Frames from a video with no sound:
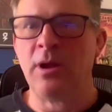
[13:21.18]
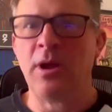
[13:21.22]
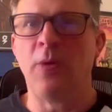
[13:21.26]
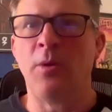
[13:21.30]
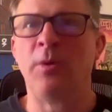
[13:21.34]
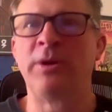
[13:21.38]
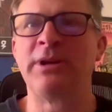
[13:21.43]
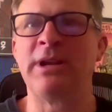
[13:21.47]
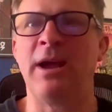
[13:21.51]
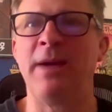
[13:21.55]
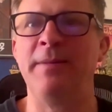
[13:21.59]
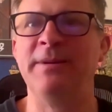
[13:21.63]

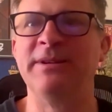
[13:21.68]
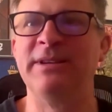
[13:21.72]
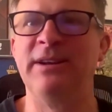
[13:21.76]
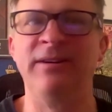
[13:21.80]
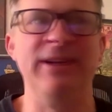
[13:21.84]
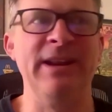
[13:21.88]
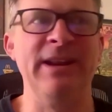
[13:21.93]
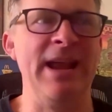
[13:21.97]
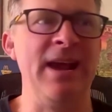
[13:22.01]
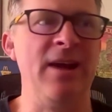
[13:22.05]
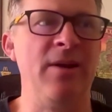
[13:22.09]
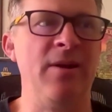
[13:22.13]
What time is it
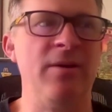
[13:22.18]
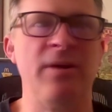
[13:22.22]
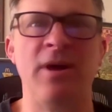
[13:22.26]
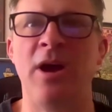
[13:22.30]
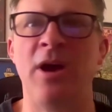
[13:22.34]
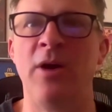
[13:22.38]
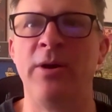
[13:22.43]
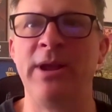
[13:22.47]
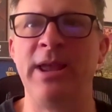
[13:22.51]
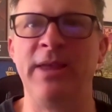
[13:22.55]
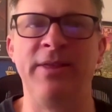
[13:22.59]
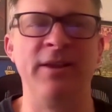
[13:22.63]
now?
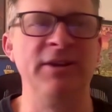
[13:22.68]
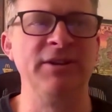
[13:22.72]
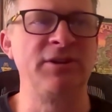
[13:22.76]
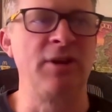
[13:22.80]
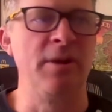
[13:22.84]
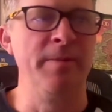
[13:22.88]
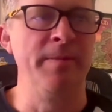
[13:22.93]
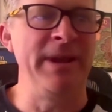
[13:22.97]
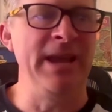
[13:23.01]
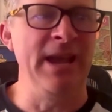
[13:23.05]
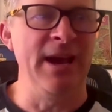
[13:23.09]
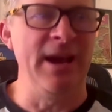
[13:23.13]
Oh, yeah, there's
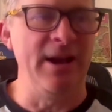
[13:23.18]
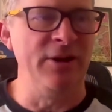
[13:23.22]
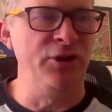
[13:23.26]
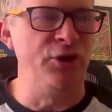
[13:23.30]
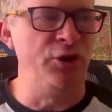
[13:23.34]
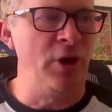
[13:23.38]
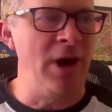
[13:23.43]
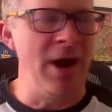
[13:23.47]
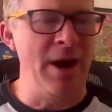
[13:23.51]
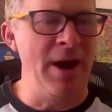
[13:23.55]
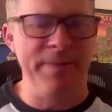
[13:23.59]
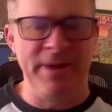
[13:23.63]
going to be a
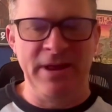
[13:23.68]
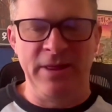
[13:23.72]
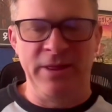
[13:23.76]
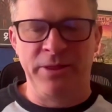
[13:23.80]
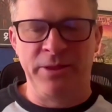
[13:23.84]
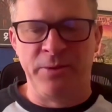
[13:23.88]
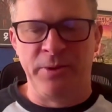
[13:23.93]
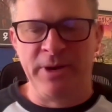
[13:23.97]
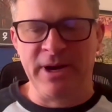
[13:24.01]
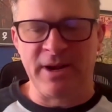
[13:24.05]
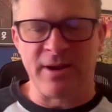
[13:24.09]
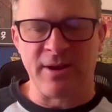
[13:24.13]
drop at
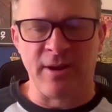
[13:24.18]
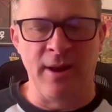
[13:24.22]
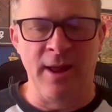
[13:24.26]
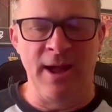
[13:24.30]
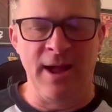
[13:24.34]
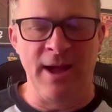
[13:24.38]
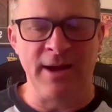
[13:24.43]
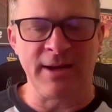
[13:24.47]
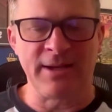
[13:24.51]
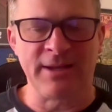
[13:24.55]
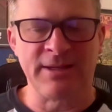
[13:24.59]
3 o'clock.